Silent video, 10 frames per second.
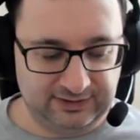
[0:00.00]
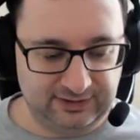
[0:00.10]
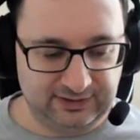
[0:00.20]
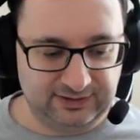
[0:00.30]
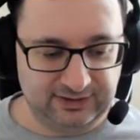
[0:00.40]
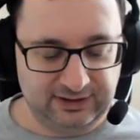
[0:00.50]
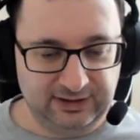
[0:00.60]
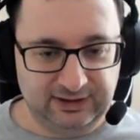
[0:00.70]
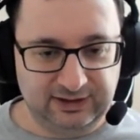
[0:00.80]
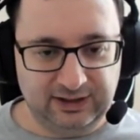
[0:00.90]
There's
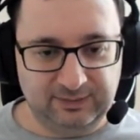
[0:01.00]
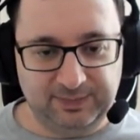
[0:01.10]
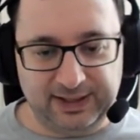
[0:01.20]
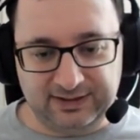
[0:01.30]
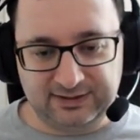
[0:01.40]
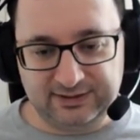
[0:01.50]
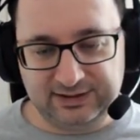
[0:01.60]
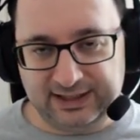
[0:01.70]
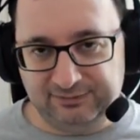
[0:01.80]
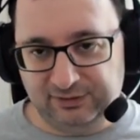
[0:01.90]
a
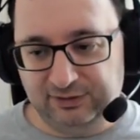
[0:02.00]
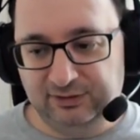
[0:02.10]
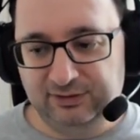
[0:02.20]
base level